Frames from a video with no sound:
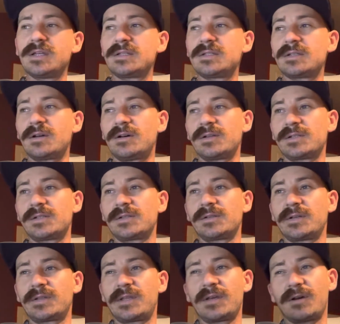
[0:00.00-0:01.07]
It's also,
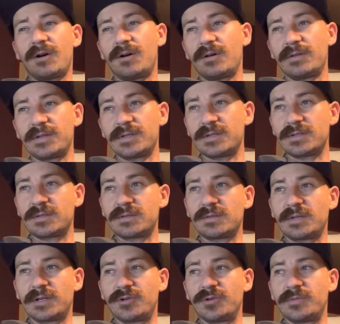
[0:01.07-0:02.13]
I think all these
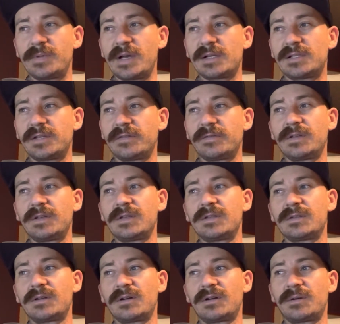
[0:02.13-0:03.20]
like group
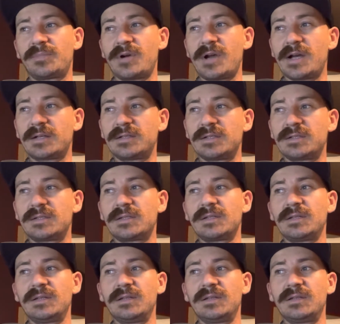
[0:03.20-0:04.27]
activities are a practice
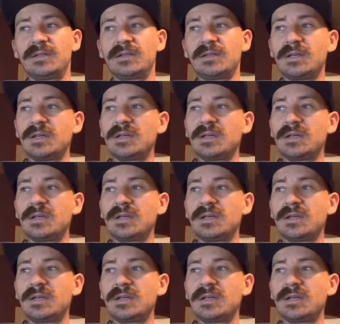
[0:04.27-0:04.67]
in